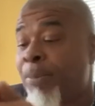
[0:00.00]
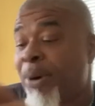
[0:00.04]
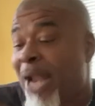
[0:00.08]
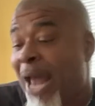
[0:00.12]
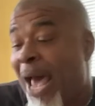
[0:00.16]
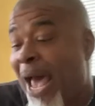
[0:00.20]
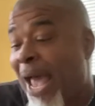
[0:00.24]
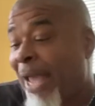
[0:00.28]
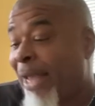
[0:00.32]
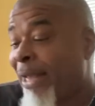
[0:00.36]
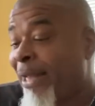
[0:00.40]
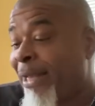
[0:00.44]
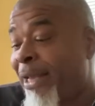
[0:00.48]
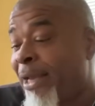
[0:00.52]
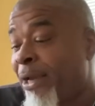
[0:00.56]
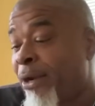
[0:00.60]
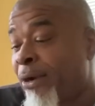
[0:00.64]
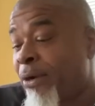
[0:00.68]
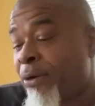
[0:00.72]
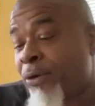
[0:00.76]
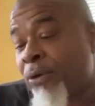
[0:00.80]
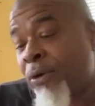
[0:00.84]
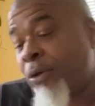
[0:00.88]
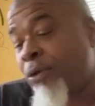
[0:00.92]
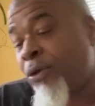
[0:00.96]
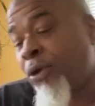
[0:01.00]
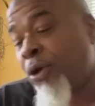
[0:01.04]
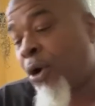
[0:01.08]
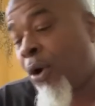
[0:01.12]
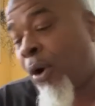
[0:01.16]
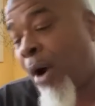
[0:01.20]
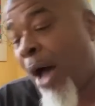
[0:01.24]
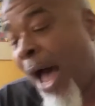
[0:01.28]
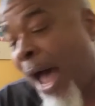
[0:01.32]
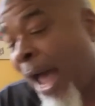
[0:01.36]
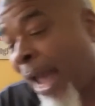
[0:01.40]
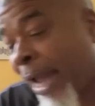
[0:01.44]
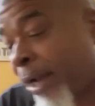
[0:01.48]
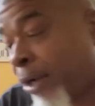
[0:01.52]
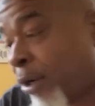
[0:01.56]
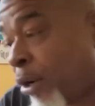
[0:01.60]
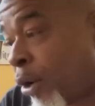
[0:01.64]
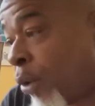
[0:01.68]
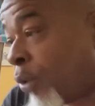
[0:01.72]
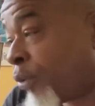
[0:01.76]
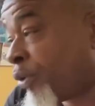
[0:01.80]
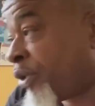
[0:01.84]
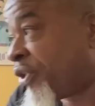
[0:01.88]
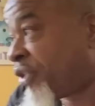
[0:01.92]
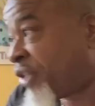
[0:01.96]
but I ain't here, you know, I ain't
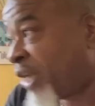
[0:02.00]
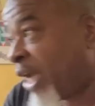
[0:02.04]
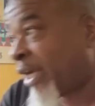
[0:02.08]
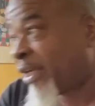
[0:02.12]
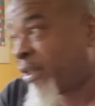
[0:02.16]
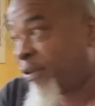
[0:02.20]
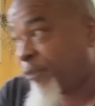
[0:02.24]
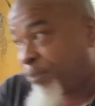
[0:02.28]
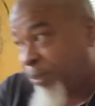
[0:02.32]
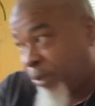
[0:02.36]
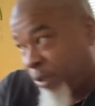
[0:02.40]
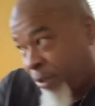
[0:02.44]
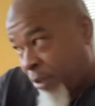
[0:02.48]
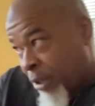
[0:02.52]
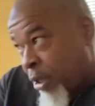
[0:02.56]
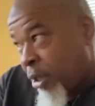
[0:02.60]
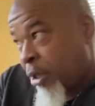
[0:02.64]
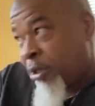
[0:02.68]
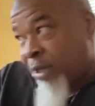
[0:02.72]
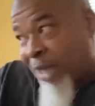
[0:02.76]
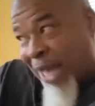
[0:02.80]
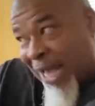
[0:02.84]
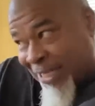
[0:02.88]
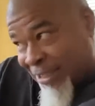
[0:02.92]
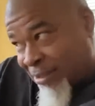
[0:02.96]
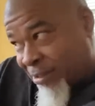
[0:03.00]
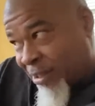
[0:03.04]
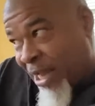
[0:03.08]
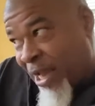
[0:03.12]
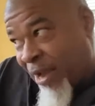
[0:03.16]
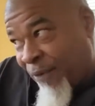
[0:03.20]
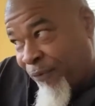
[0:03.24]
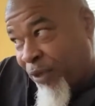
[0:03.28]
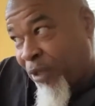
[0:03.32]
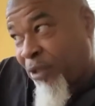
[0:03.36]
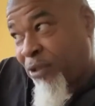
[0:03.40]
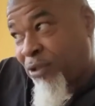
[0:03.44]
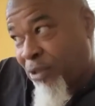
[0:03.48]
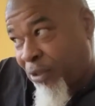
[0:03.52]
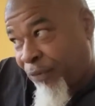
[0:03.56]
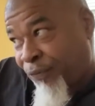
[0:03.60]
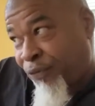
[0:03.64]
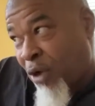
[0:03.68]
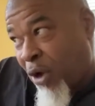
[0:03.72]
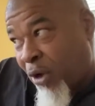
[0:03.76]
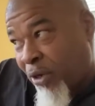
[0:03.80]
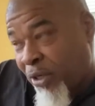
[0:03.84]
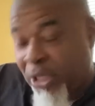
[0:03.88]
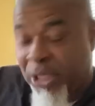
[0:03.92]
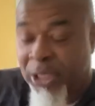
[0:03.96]
no detective, but that's evidence if
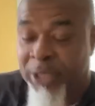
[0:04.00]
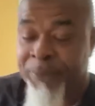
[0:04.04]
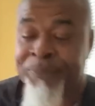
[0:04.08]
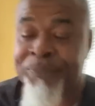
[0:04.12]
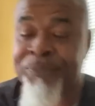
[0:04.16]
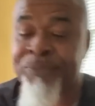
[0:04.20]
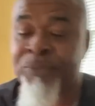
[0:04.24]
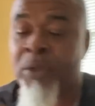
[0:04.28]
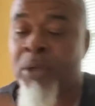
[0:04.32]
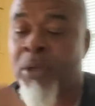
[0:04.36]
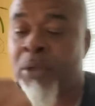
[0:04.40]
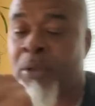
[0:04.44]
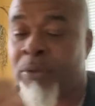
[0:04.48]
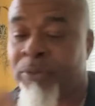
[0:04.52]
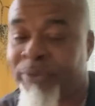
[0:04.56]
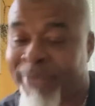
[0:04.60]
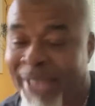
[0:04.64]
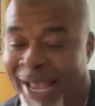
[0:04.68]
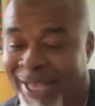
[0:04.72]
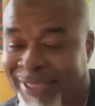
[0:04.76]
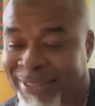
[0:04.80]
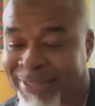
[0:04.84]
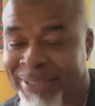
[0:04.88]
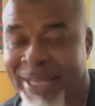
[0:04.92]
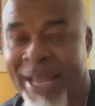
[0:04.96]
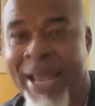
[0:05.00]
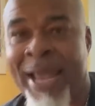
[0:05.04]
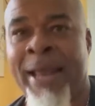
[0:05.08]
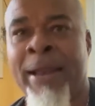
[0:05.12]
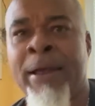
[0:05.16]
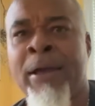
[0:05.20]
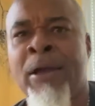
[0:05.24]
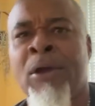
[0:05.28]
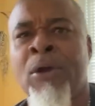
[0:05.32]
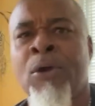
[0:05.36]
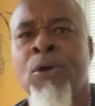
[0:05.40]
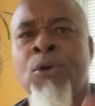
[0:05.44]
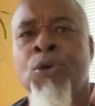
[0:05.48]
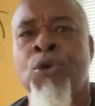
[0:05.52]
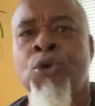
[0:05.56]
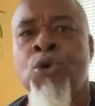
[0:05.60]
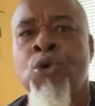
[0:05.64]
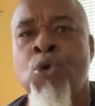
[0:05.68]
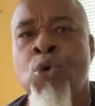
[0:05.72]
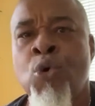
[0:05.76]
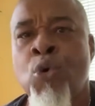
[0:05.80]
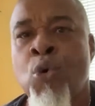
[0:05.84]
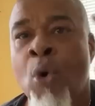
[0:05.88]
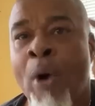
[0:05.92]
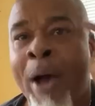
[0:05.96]
y'all need it. That's that.
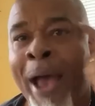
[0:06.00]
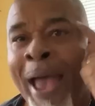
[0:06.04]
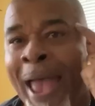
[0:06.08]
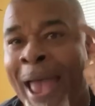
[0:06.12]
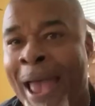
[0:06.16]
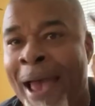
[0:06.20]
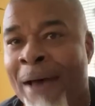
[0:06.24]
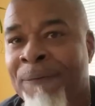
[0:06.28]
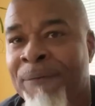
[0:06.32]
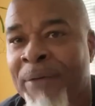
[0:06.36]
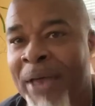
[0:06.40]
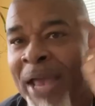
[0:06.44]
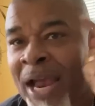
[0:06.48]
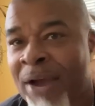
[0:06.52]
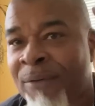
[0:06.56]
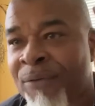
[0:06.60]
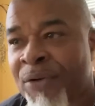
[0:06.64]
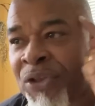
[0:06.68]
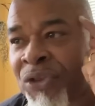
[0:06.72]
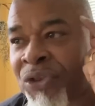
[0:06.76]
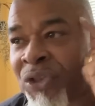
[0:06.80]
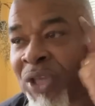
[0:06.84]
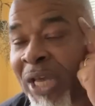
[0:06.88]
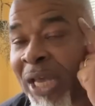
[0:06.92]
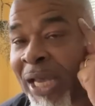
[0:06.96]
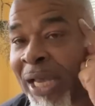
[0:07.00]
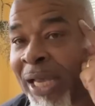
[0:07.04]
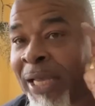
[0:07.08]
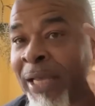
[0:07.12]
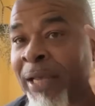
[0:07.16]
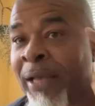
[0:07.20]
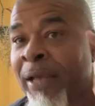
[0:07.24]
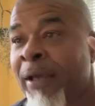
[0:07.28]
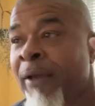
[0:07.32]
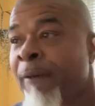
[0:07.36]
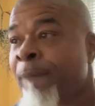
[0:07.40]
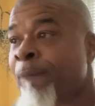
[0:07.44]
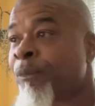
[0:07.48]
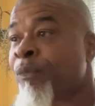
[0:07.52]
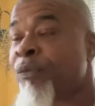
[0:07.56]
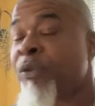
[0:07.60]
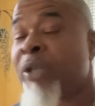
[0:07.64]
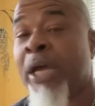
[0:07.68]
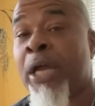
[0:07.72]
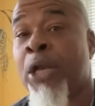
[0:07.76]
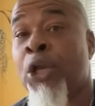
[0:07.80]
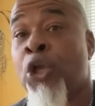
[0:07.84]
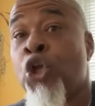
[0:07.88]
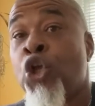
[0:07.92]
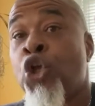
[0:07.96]
You have everything
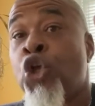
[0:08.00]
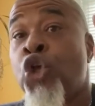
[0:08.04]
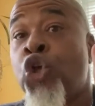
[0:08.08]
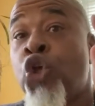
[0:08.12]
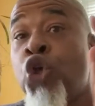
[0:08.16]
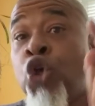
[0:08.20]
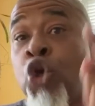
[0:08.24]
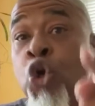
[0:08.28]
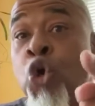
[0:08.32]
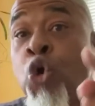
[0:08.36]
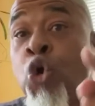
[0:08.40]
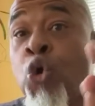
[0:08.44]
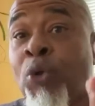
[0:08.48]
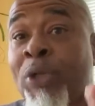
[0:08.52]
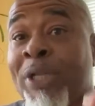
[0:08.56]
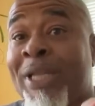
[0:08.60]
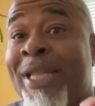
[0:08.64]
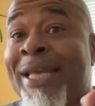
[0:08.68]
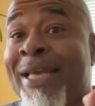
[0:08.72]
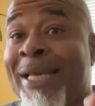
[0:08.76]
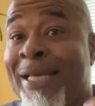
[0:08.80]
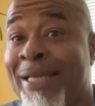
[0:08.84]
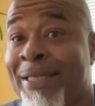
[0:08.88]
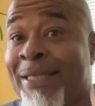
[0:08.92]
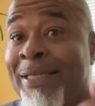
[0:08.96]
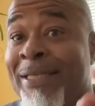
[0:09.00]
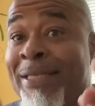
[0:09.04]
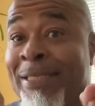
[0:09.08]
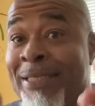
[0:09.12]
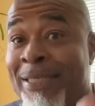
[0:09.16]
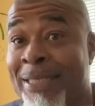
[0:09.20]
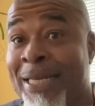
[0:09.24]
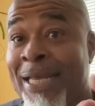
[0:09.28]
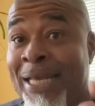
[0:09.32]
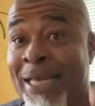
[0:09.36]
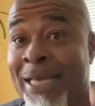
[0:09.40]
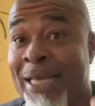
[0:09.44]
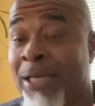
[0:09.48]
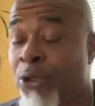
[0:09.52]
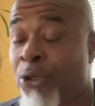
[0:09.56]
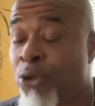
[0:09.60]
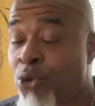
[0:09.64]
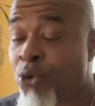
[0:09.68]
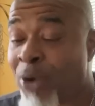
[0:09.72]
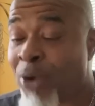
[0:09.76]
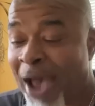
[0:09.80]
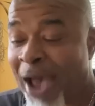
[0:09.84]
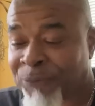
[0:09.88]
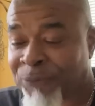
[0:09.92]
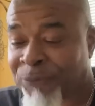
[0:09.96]
that you legally need.
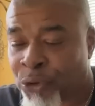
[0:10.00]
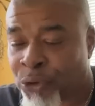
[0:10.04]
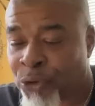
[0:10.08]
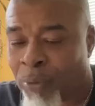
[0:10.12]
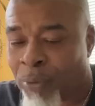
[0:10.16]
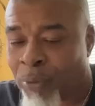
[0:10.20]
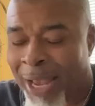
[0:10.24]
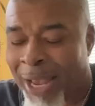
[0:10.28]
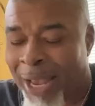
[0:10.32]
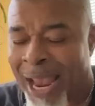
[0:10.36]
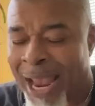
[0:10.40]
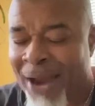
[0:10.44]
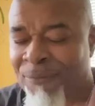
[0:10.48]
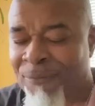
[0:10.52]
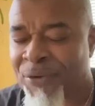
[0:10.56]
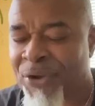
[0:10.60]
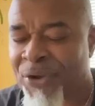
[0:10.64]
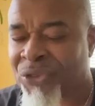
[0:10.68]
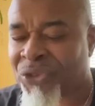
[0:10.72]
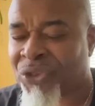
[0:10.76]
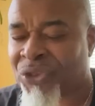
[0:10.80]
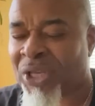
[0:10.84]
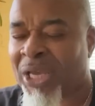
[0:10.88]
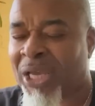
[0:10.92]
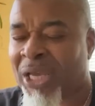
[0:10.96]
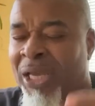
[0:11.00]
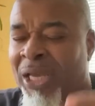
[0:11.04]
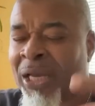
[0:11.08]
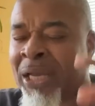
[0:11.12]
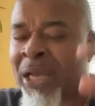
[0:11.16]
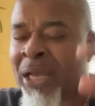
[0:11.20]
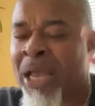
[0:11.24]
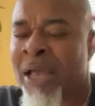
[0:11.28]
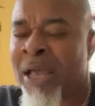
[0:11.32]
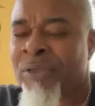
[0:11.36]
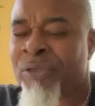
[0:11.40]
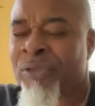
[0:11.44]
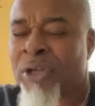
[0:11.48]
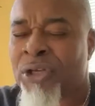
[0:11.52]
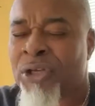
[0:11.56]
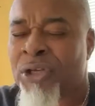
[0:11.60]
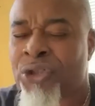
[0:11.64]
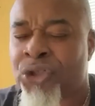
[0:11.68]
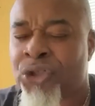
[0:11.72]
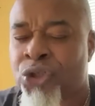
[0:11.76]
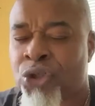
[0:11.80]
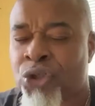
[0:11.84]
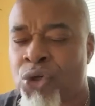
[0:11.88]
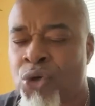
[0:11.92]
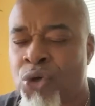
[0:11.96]
You have to do everything
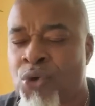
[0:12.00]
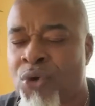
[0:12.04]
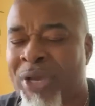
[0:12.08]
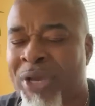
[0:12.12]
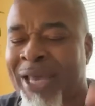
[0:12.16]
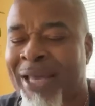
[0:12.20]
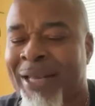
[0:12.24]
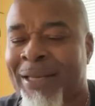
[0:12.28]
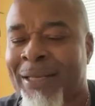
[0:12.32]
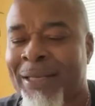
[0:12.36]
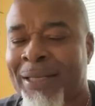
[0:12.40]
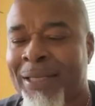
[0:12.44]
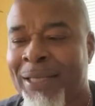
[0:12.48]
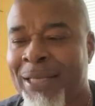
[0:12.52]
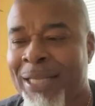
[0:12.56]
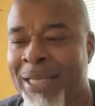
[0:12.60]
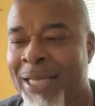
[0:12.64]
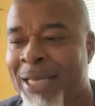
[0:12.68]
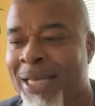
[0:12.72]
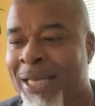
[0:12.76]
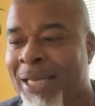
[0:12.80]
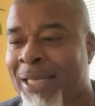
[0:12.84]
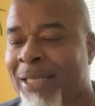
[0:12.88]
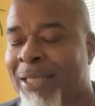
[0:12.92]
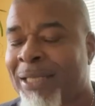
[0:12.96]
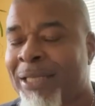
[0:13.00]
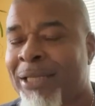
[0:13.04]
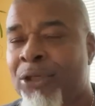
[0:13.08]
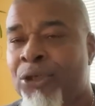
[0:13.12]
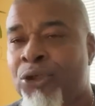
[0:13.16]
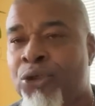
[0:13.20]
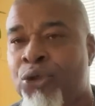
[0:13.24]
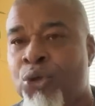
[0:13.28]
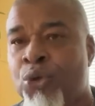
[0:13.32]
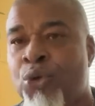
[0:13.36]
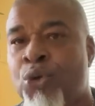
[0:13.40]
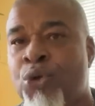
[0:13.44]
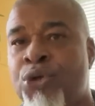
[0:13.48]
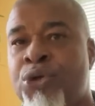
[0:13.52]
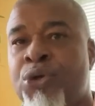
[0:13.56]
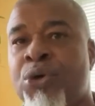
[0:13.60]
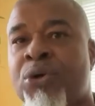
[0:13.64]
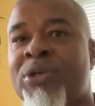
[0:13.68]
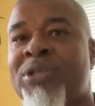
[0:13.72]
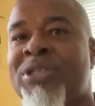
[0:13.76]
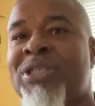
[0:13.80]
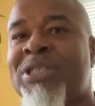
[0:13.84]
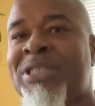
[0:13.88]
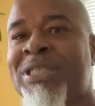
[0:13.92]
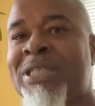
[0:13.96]
that you can legally do
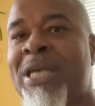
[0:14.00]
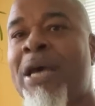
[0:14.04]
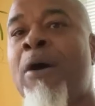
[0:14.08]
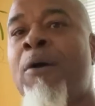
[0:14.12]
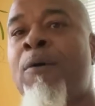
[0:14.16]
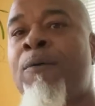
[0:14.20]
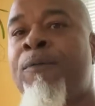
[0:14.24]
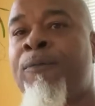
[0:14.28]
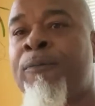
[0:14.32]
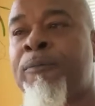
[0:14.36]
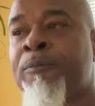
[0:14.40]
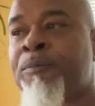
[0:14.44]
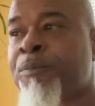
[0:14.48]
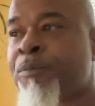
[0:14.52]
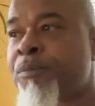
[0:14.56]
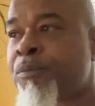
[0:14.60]
yourself